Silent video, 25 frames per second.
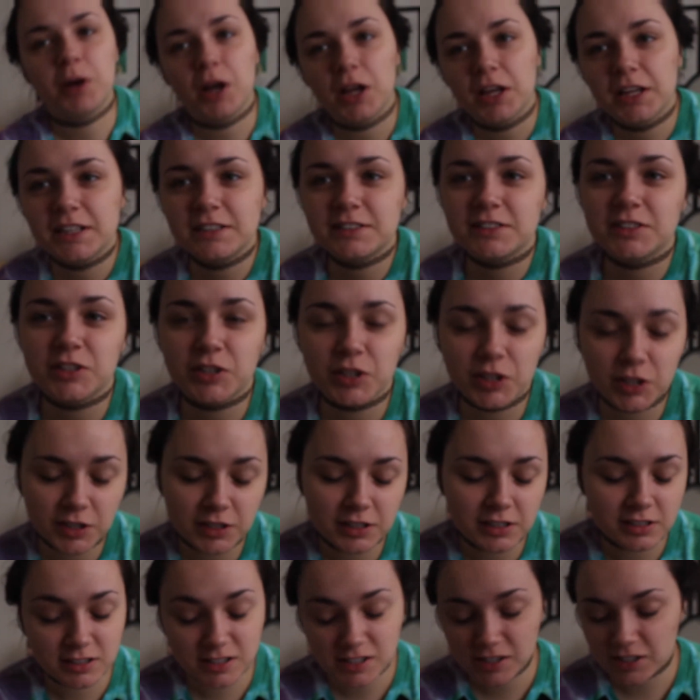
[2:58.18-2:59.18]
probably isn't
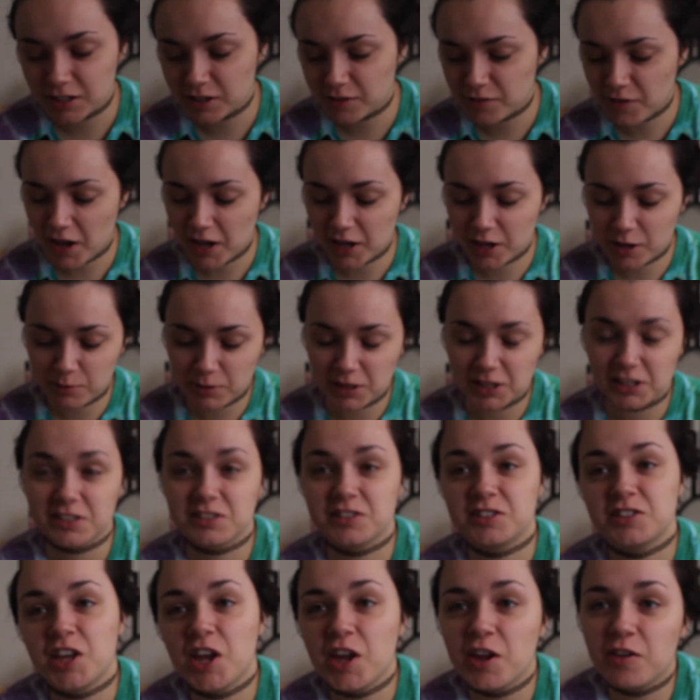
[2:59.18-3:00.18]
good considering the fact I'm like
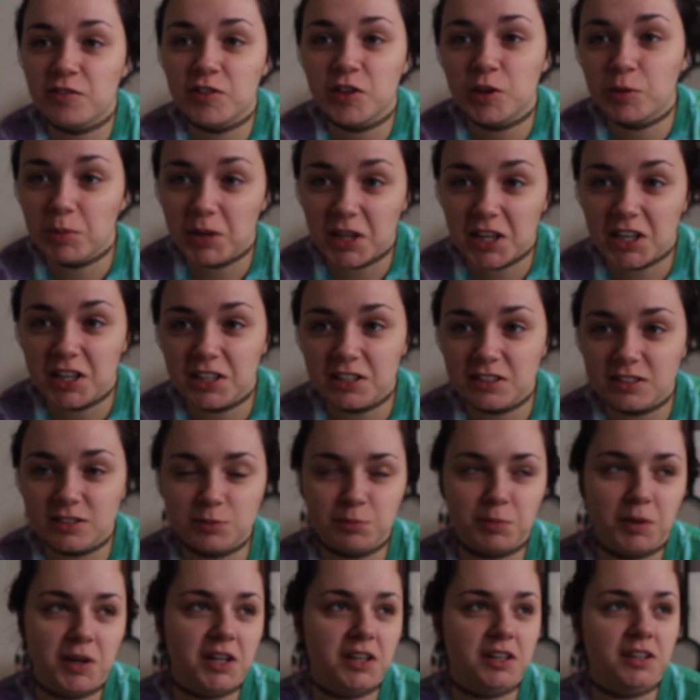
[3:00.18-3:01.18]
save the bees,
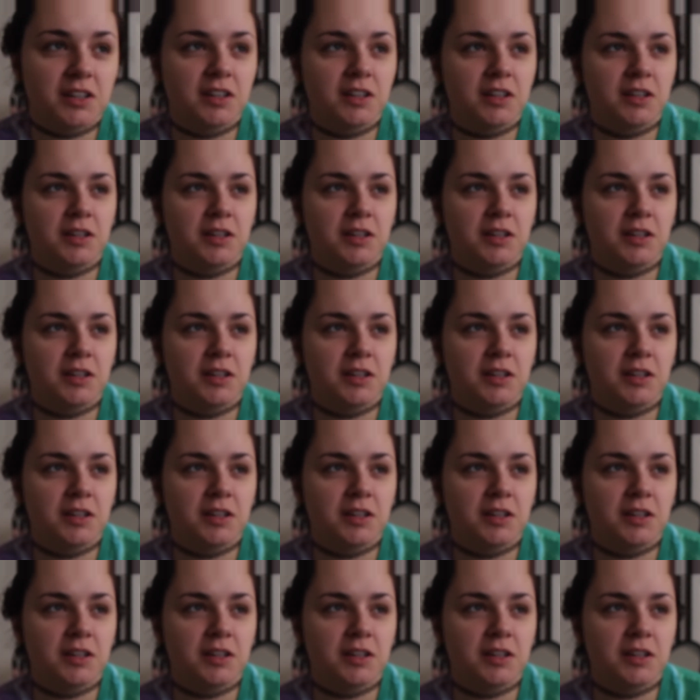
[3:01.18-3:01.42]
but